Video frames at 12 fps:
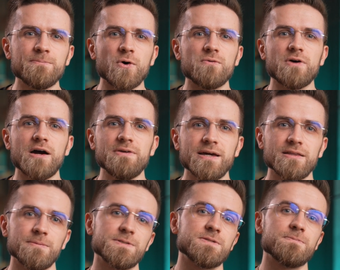Movavi
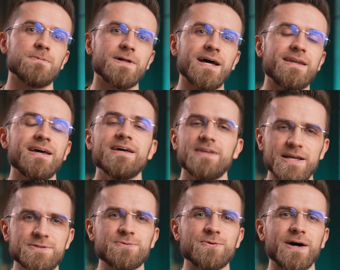Unlimited plan.
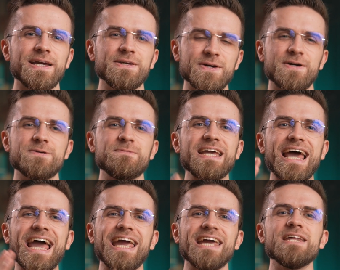That's right, you heard me,
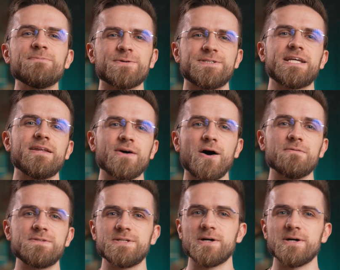80% off.